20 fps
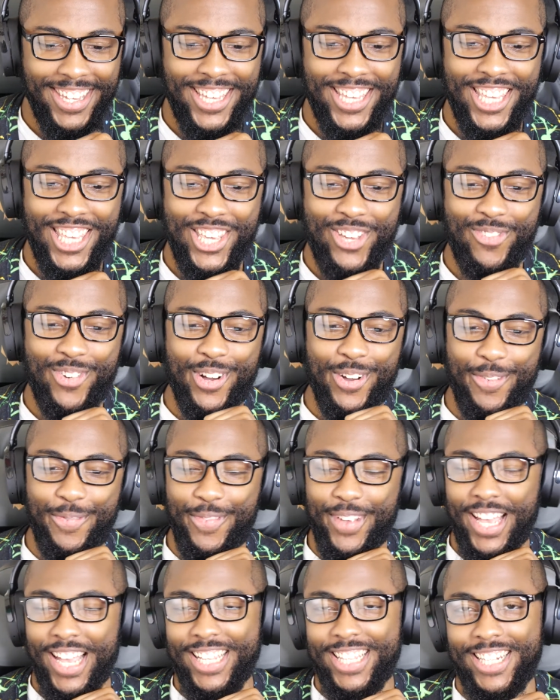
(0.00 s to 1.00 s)
You all
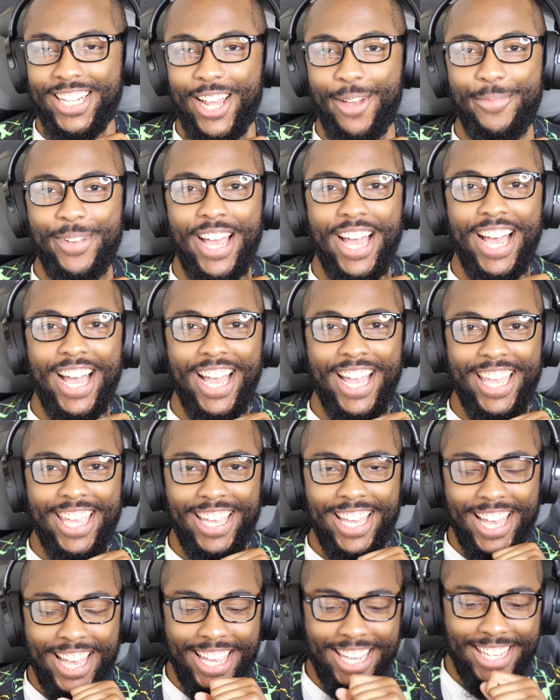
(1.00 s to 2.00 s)
fights and I'm not
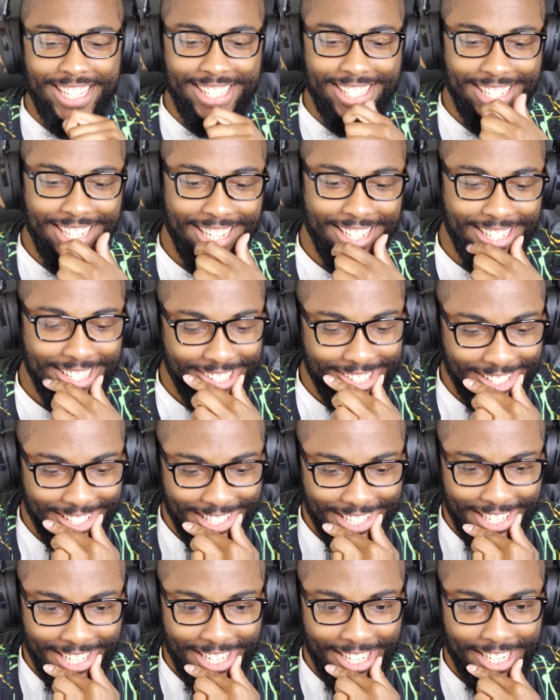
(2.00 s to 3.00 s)
Ike and Tina.
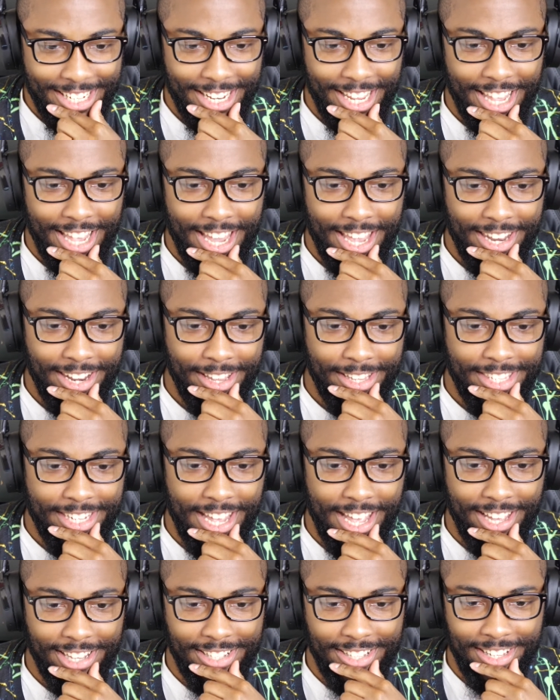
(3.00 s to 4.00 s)
They had a
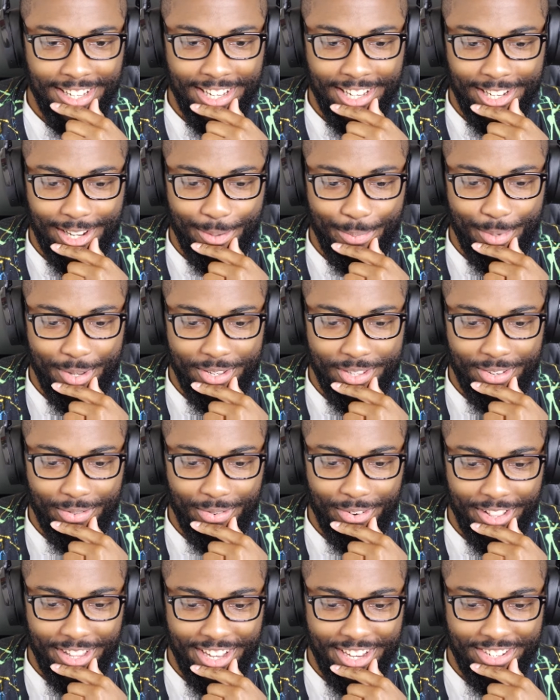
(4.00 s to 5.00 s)
toxic and abusive
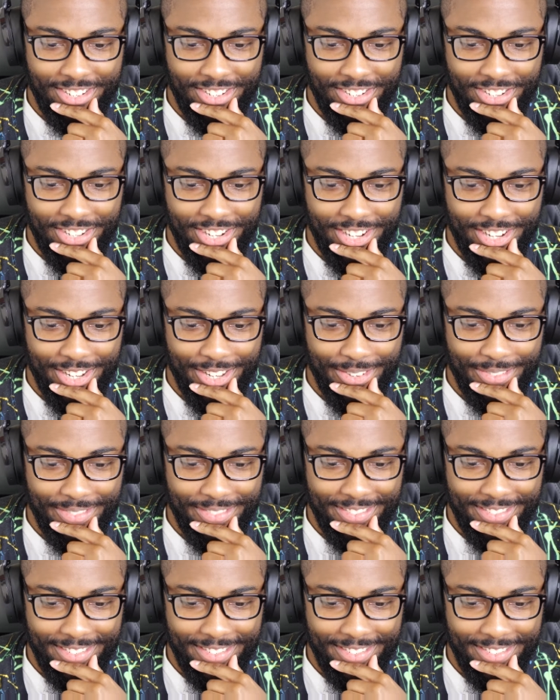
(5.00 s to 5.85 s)
relationship.